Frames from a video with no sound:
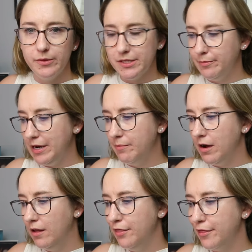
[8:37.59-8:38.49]
was a big
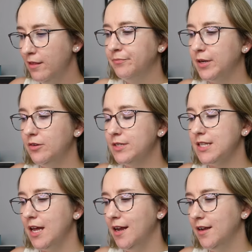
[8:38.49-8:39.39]
month, but it was
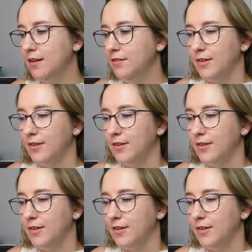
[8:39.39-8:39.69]
like